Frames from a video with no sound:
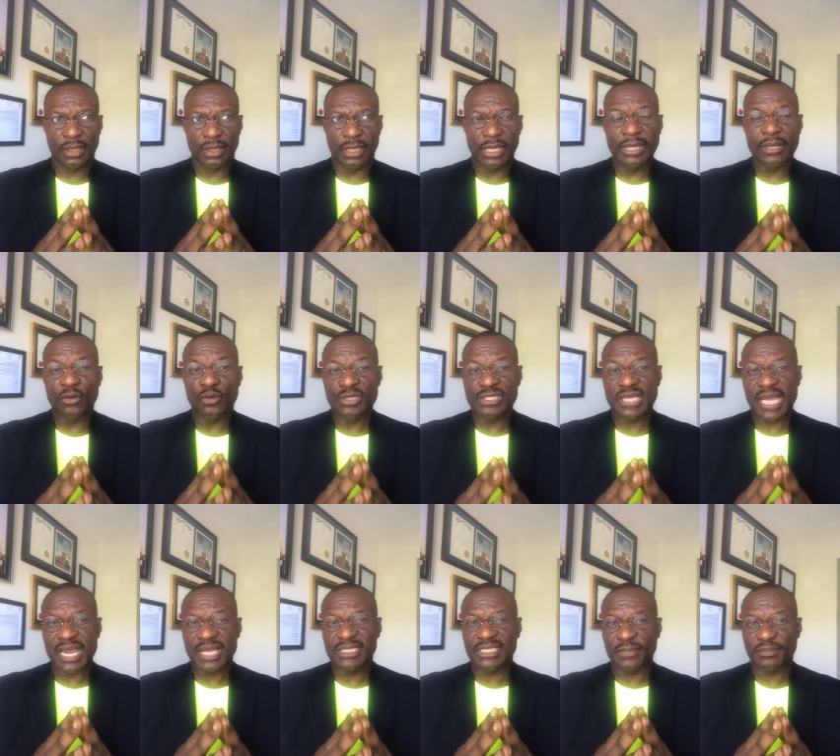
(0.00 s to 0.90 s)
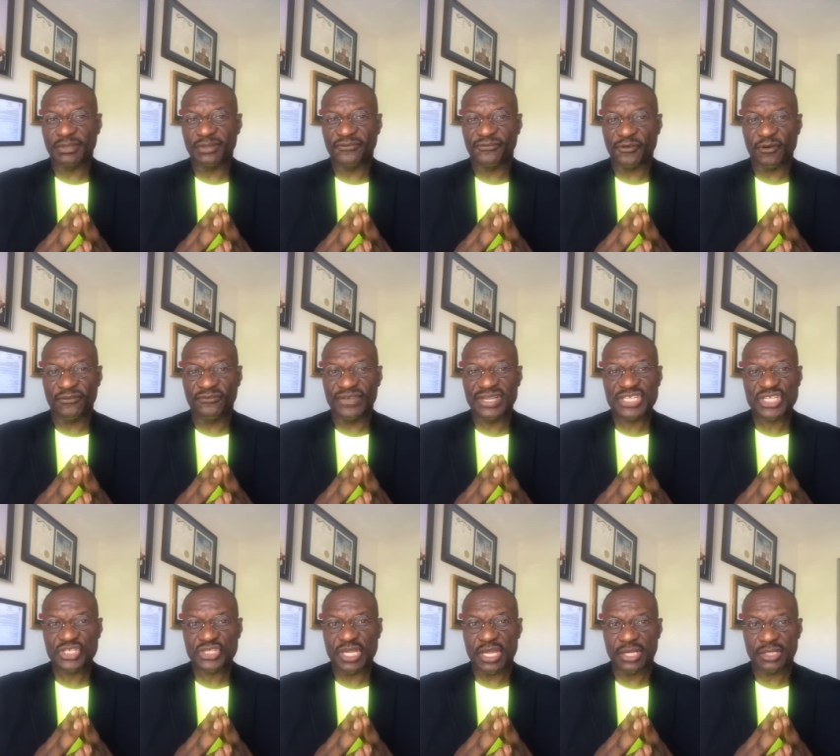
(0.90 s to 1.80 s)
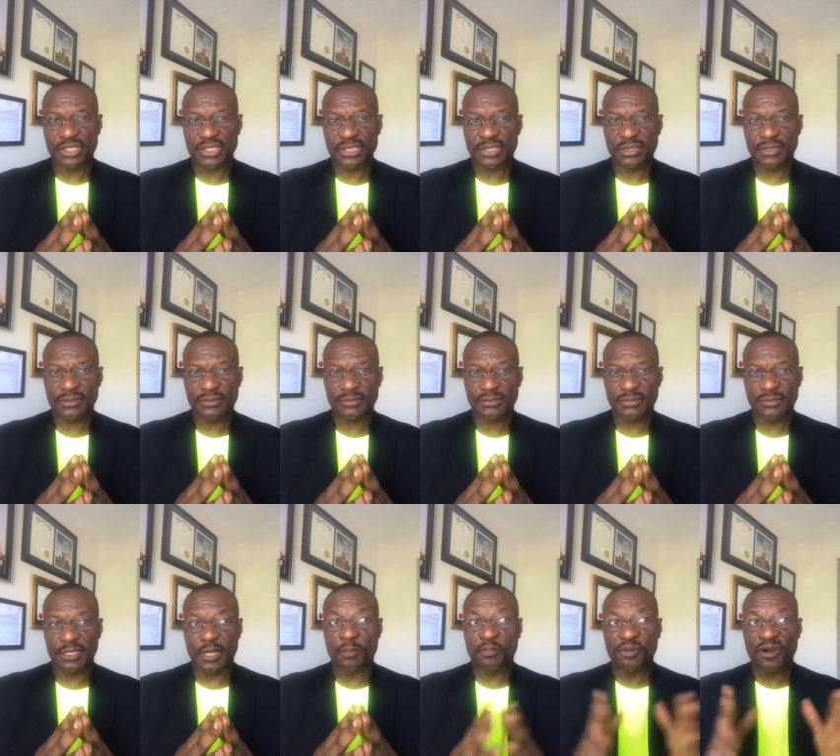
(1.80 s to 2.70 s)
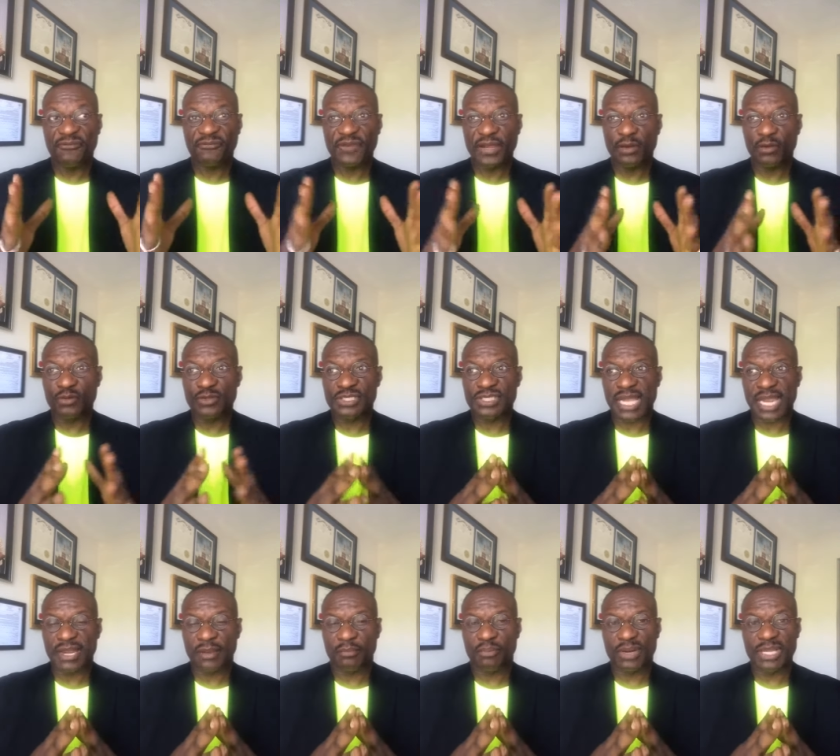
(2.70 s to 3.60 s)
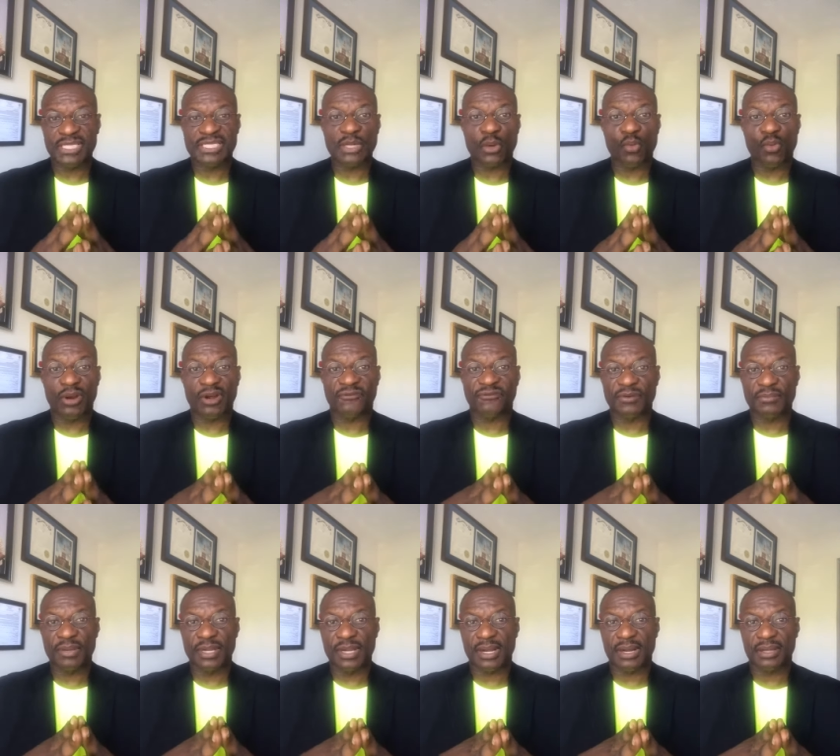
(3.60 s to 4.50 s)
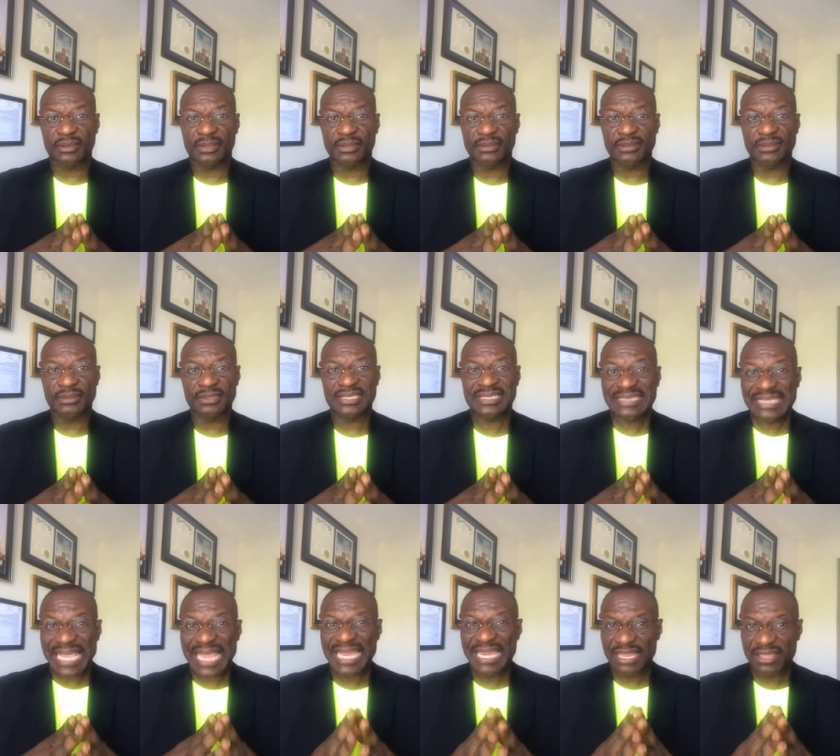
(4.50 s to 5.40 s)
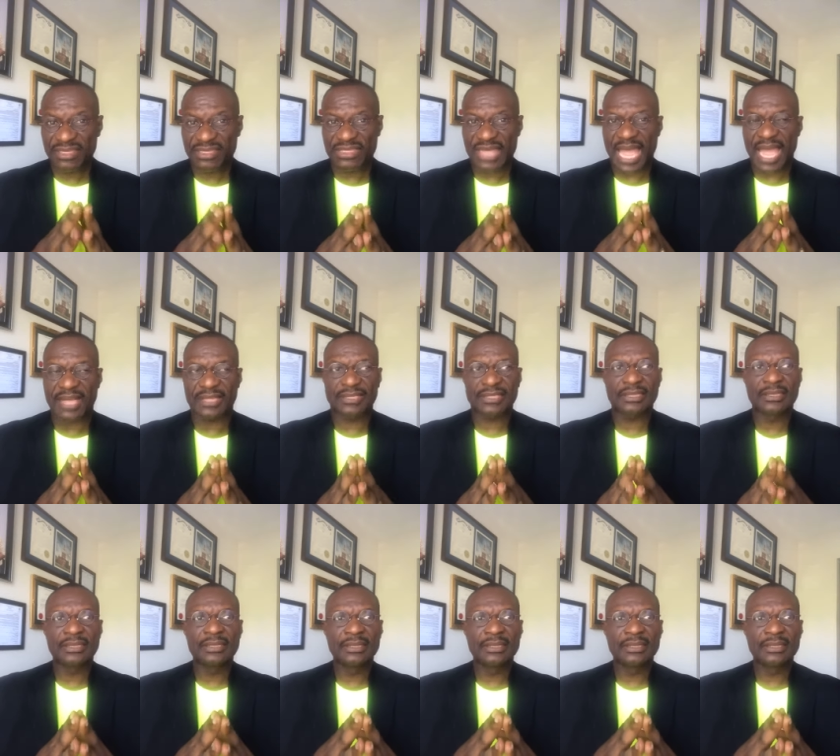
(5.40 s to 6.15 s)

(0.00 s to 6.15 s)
In Hosea chapter 4, verse 6, the prophet Hosea brings a word from God saying that